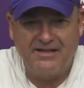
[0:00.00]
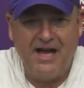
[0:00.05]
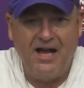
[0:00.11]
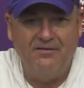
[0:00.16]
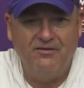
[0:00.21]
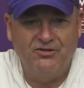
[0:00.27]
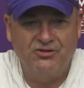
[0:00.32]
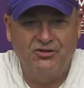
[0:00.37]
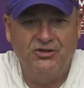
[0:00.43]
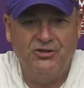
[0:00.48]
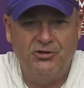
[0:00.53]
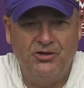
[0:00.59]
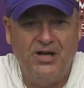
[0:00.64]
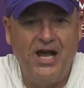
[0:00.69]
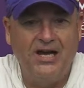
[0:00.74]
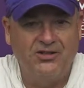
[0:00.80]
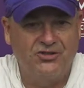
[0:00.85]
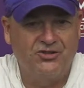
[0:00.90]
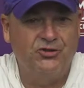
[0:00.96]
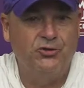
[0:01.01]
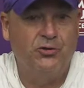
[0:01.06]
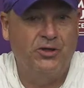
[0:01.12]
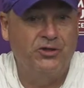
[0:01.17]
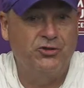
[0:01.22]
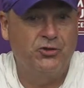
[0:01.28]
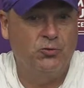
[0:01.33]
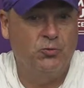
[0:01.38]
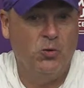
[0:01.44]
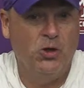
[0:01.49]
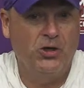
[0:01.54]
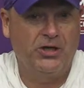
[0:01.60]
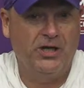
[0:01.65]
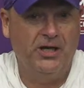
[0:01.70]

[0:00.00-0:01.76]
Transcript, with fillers: obviously. You got to still get your work